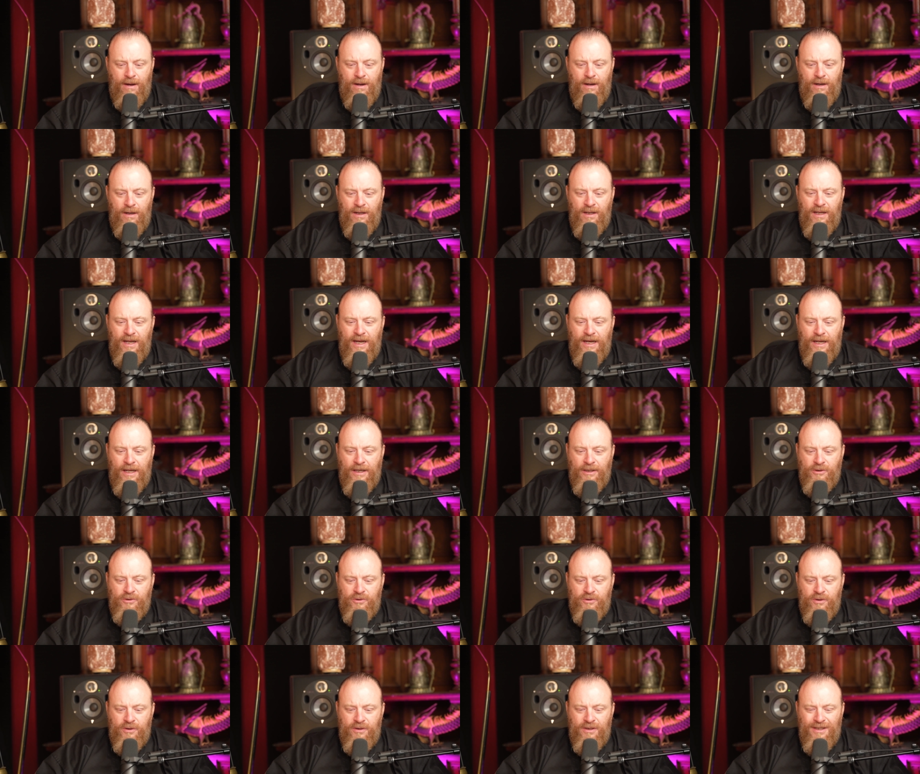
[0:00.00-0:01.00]

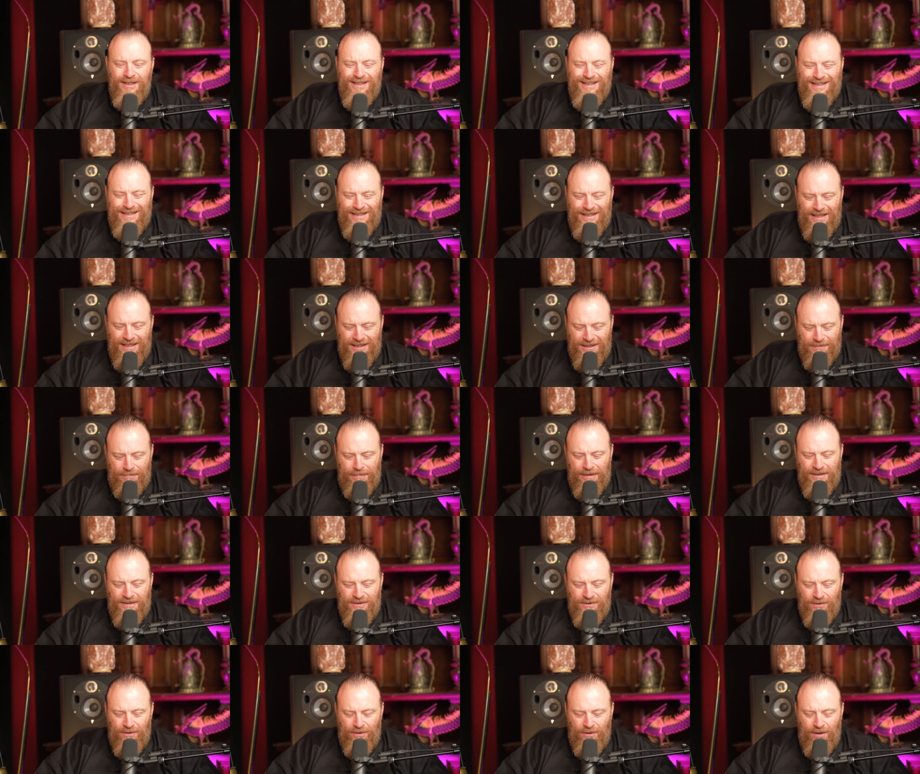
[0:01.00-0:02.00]
lineage, the
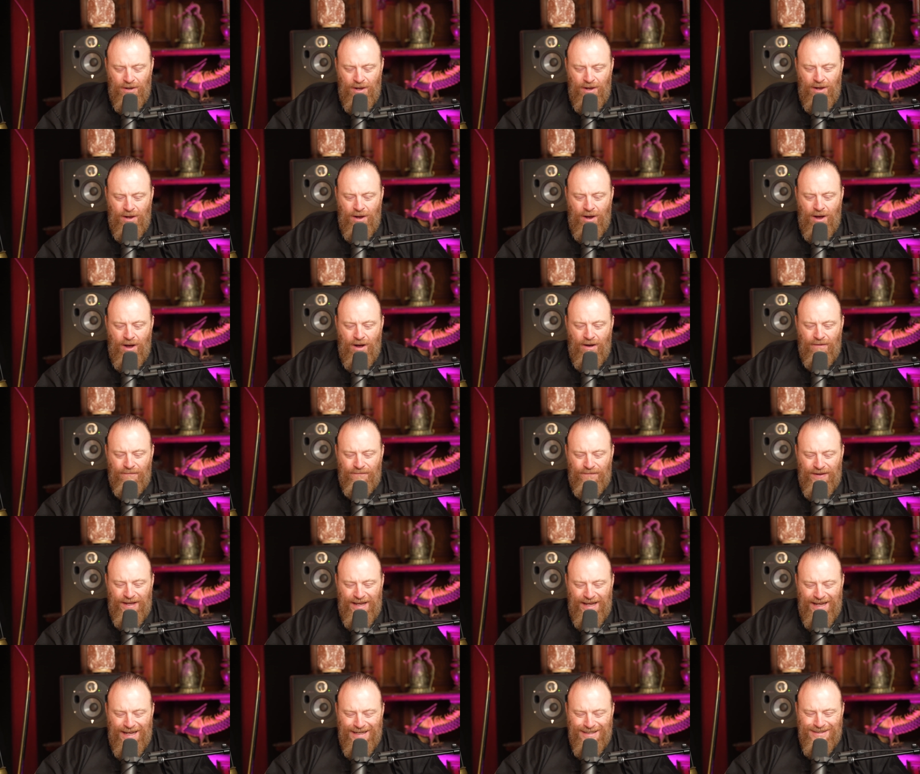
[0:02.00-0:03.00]
dismissal of
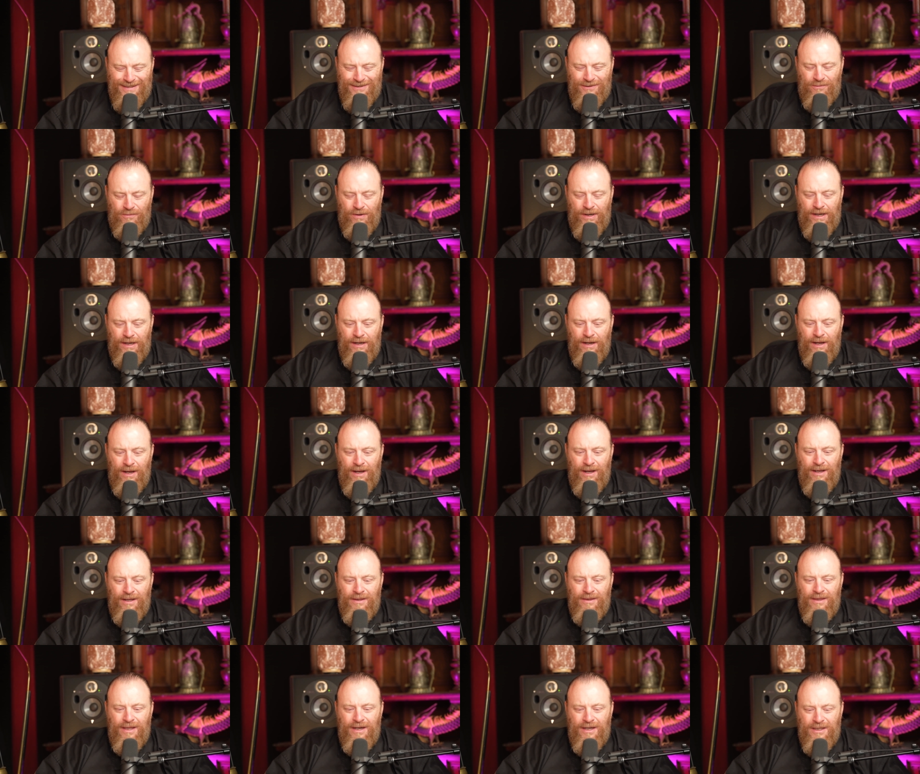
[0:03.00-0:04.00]
history,
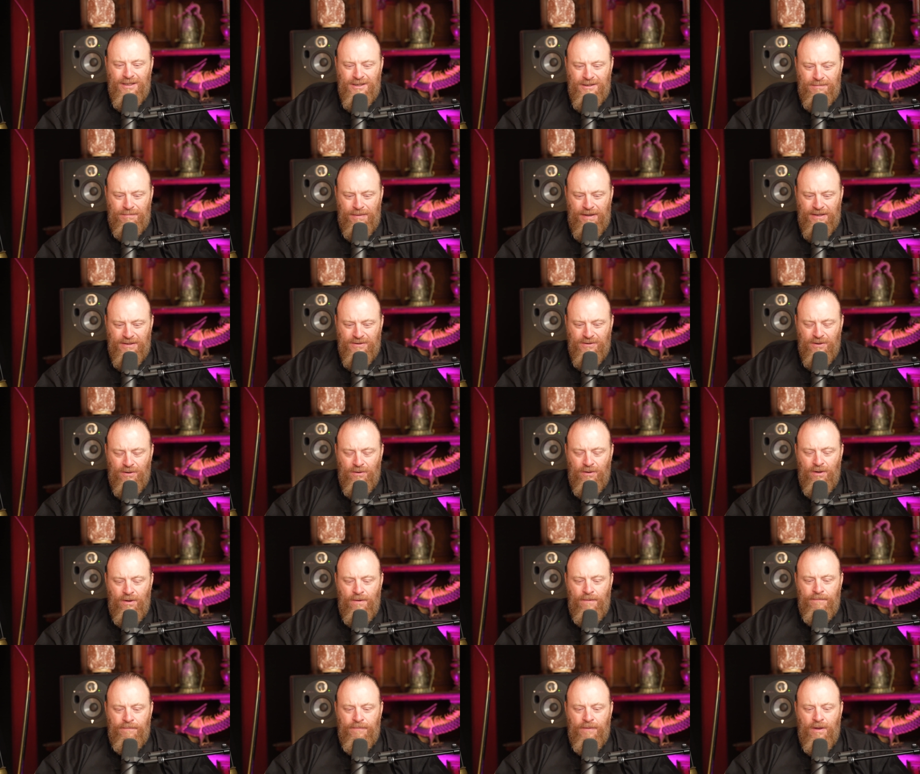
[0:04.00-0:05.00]
the dismissal
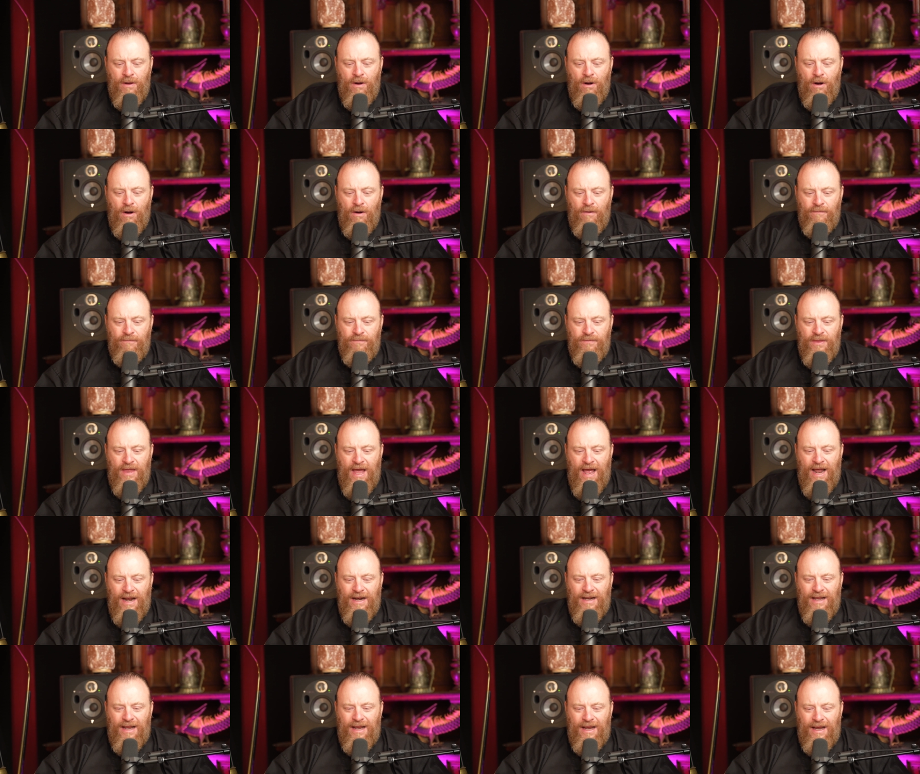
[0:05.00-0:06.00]
of
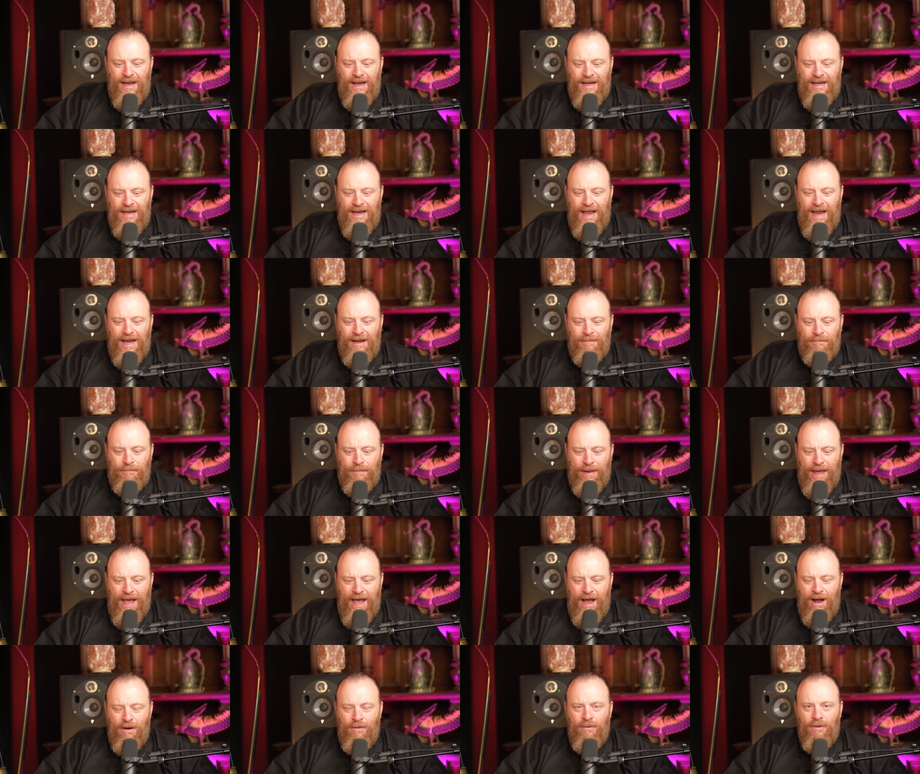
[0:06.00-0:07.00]
that innate
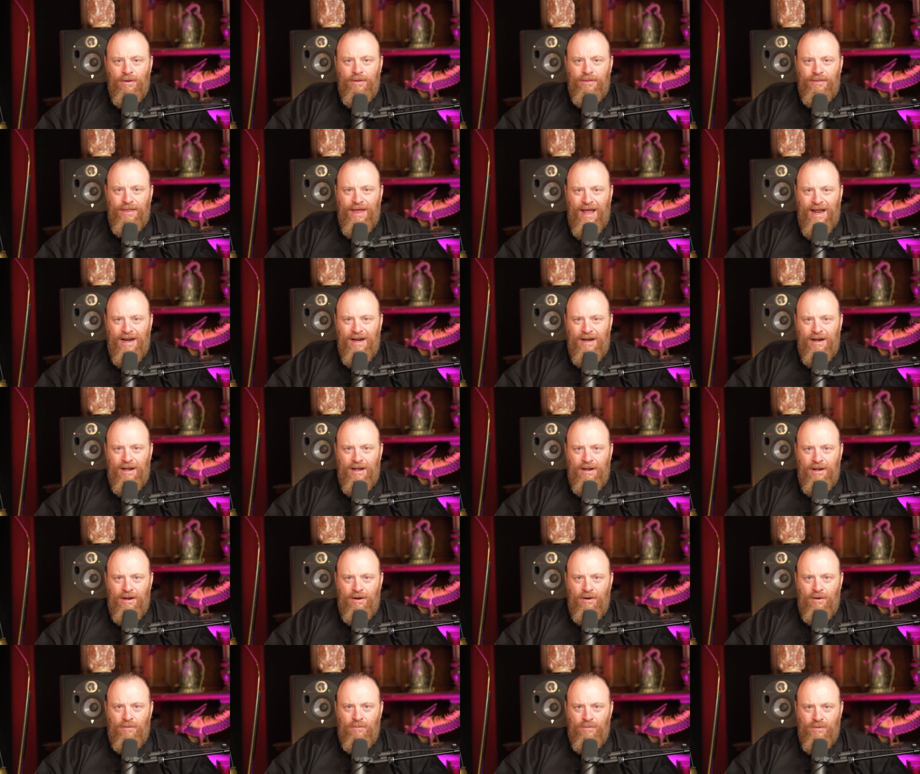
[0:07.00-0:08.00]
power that
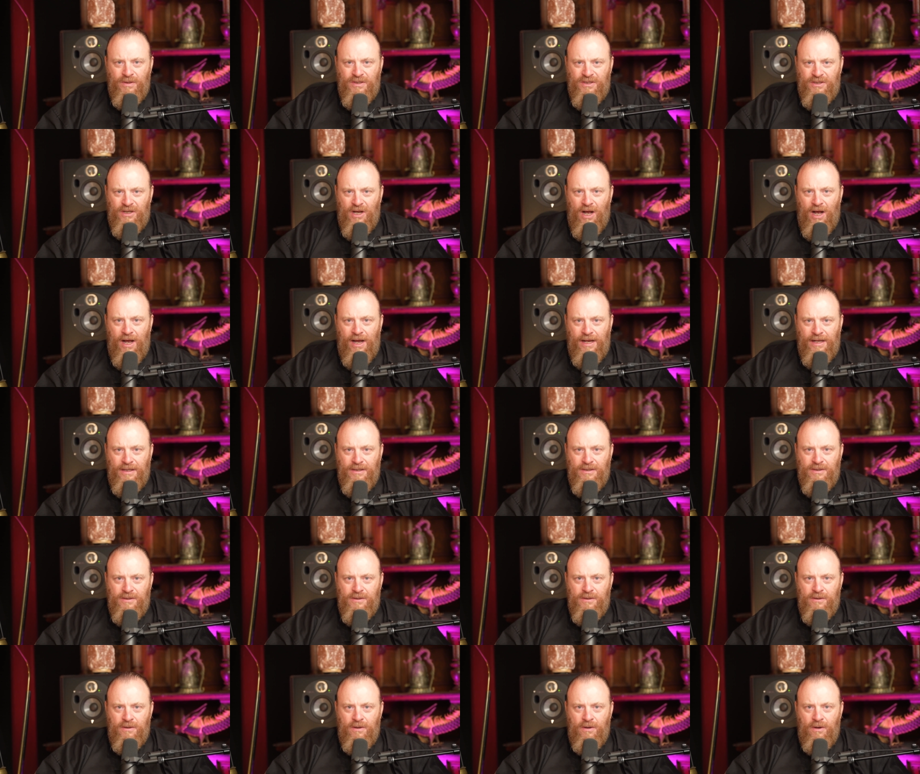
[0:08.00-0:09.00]

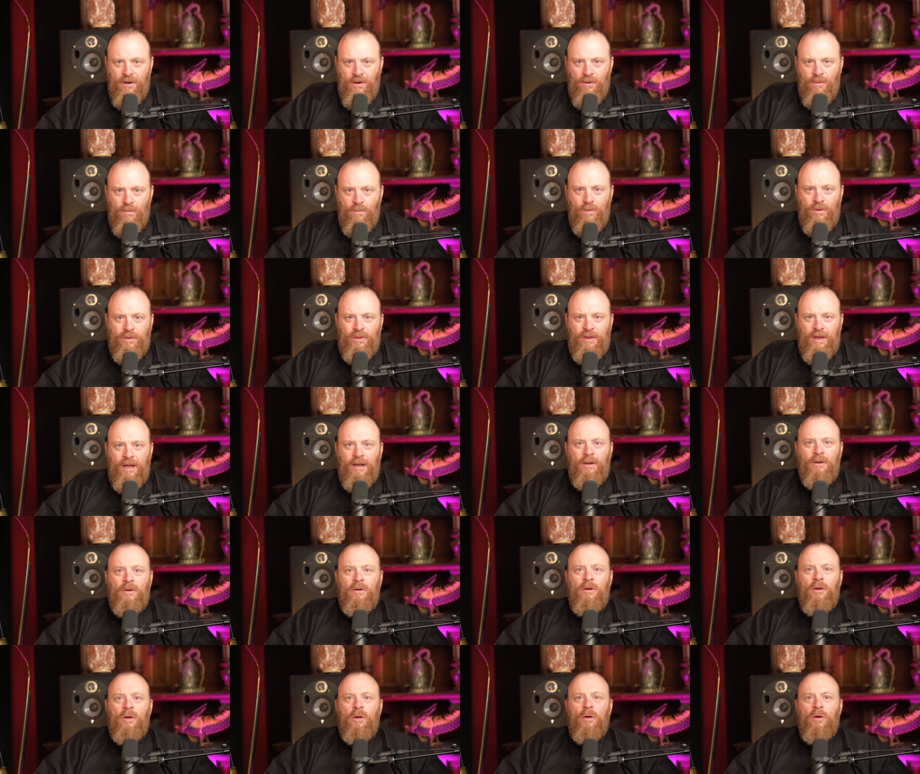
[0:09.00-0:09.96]
resides within